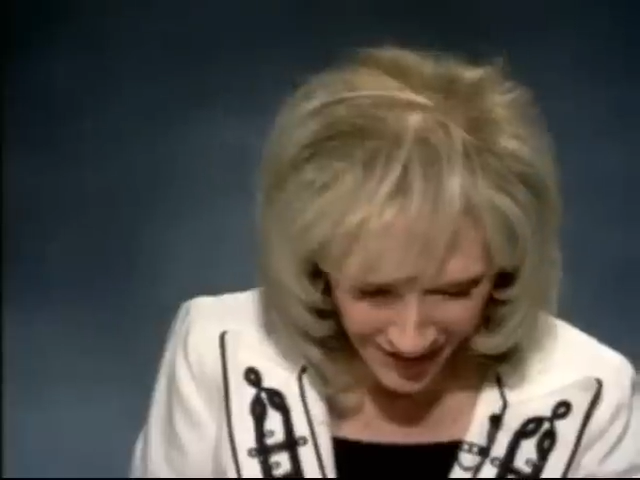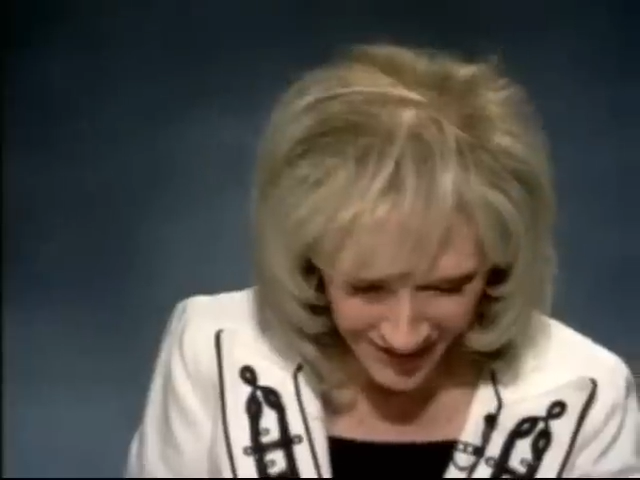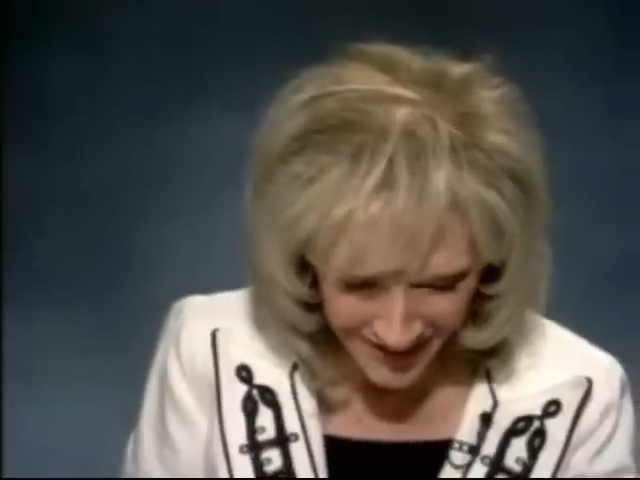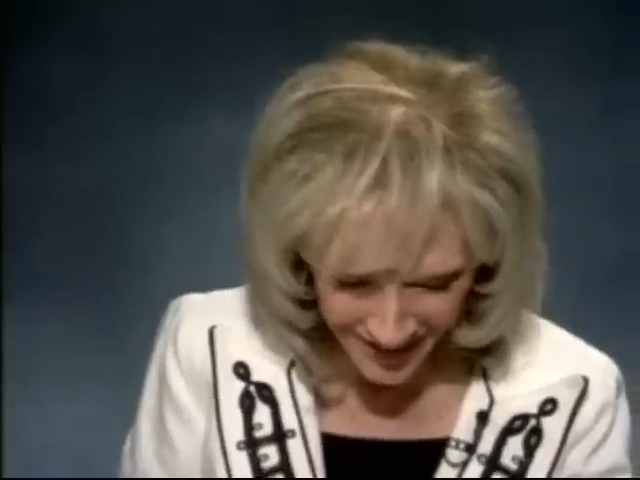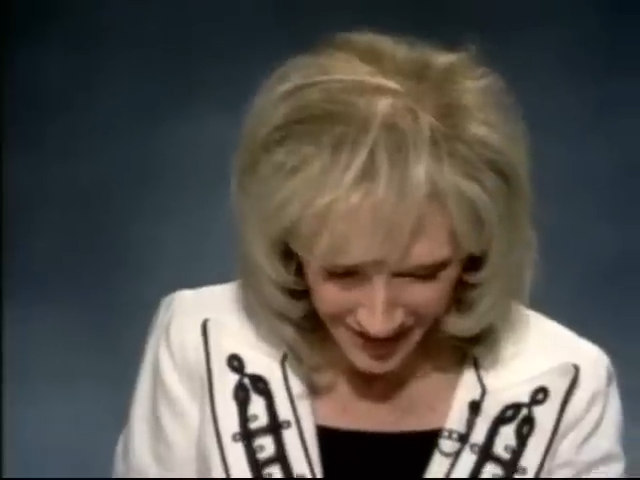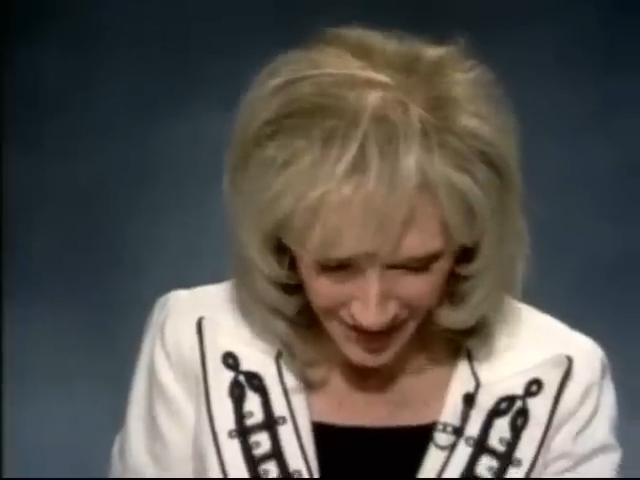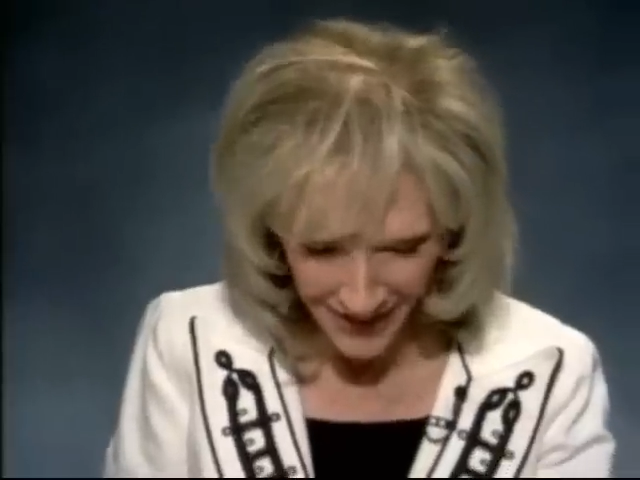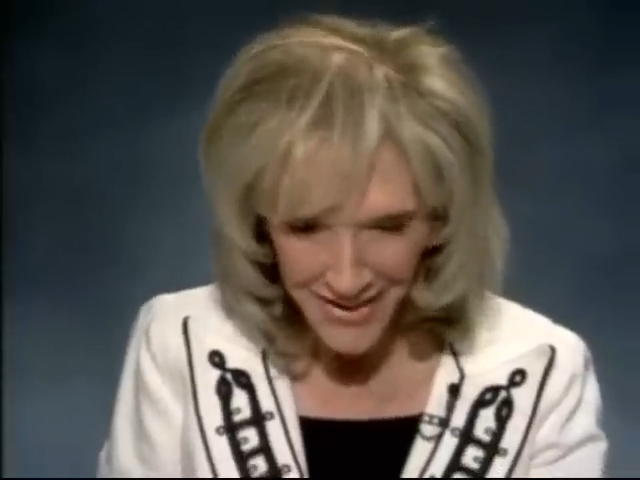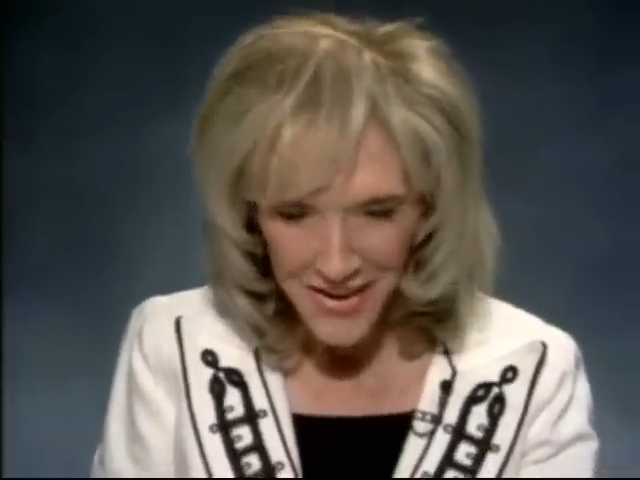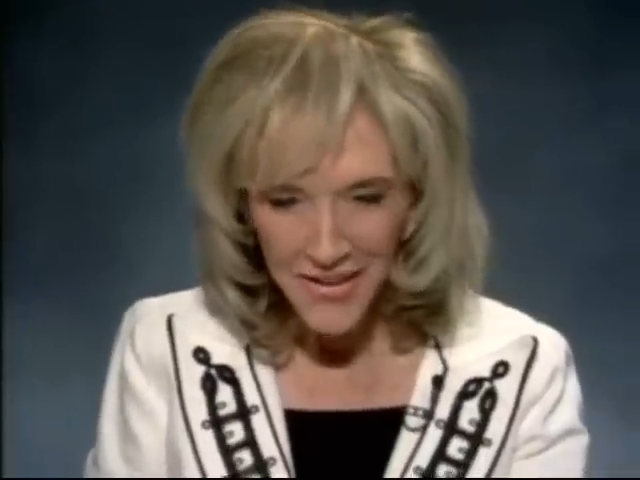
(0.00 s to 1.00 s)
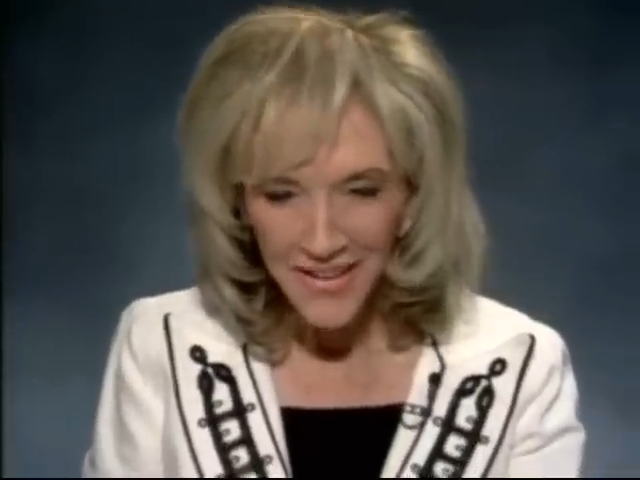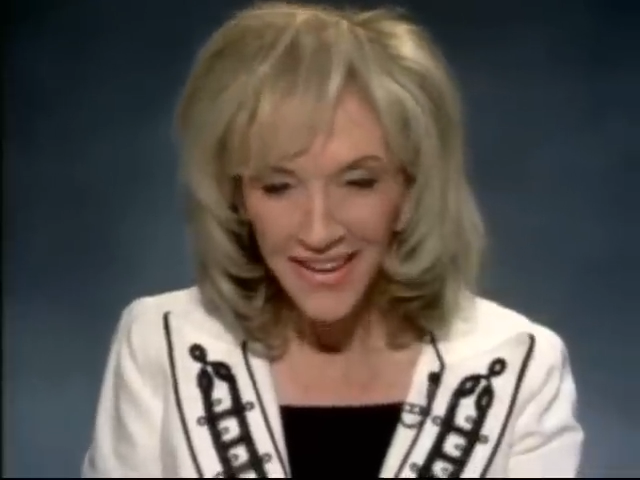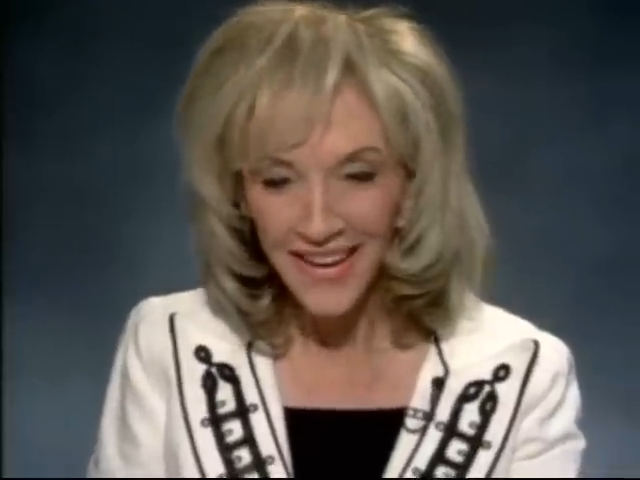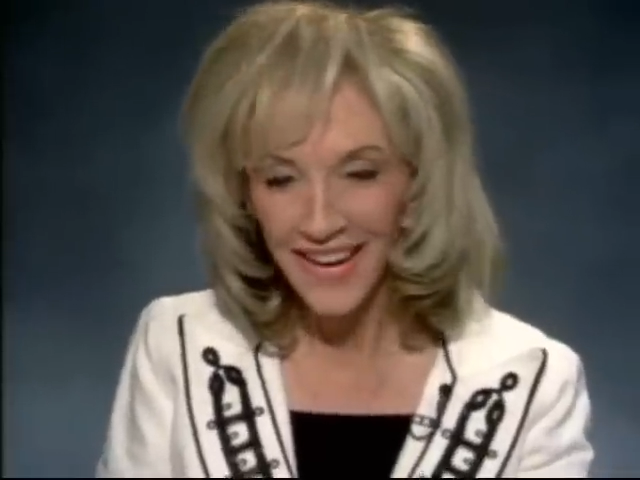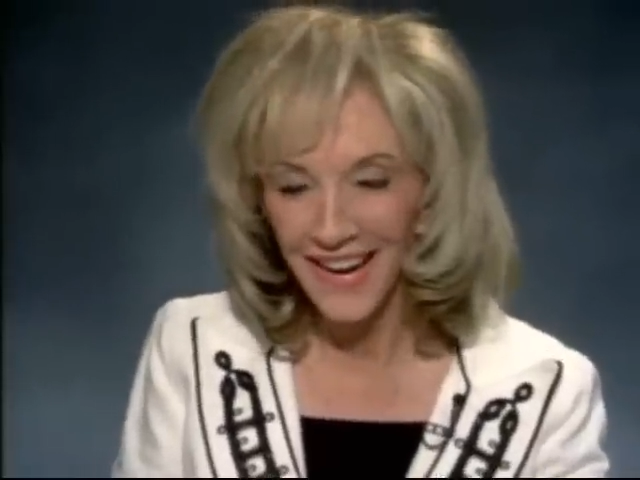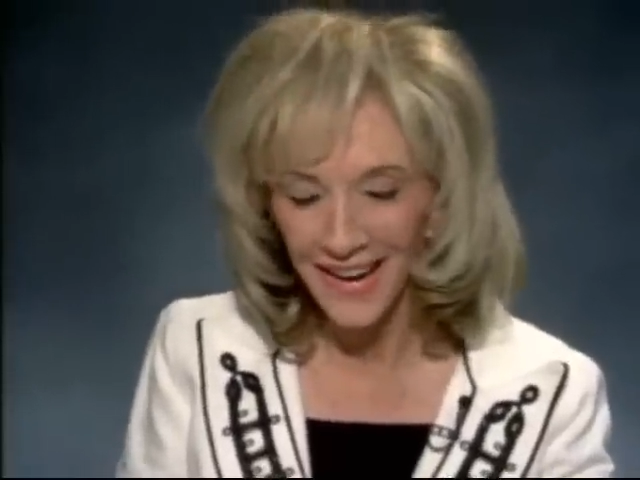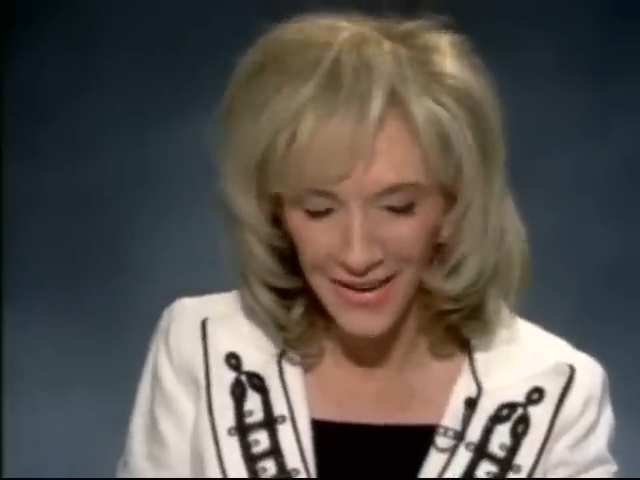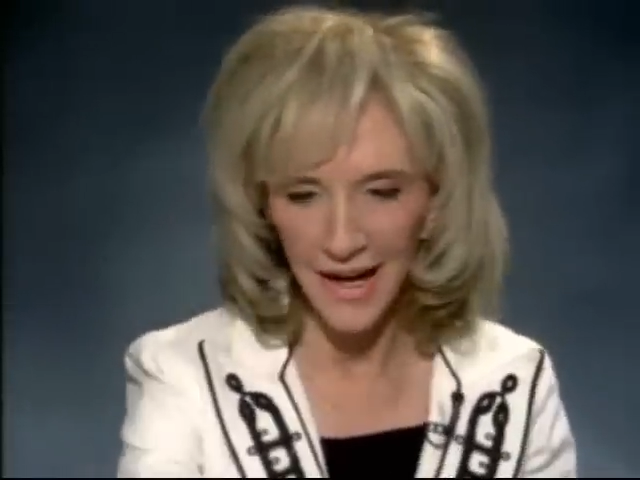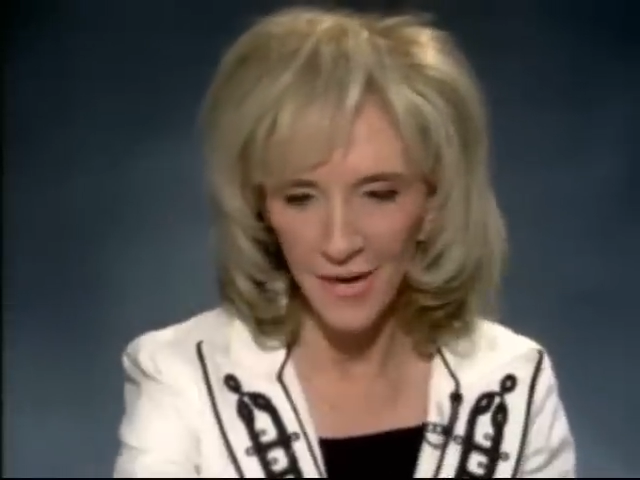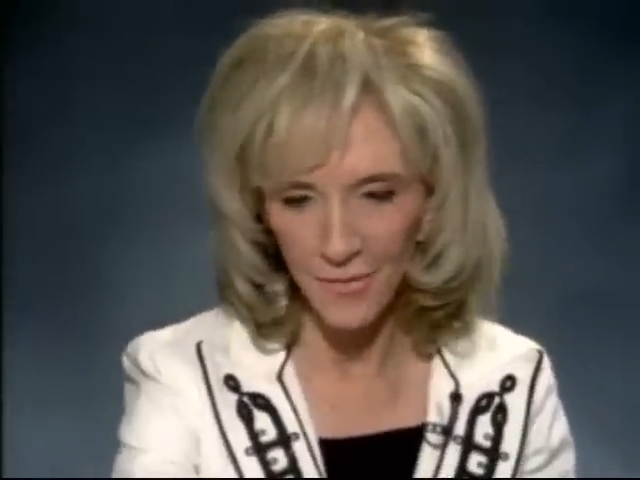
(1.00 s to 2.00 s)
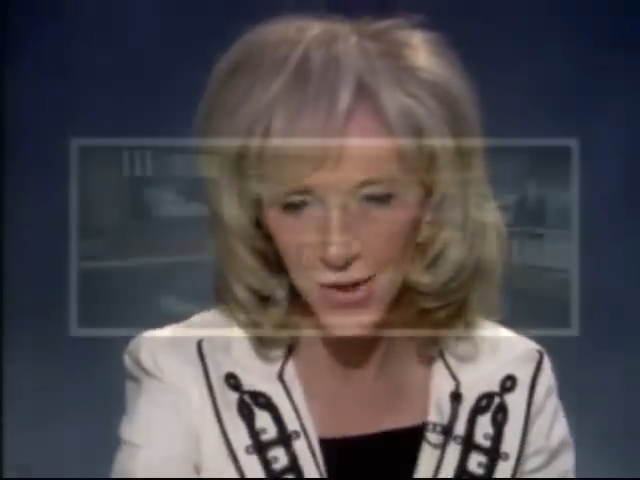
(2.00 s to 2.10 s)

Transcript: oh, dear. Oh. Yeah,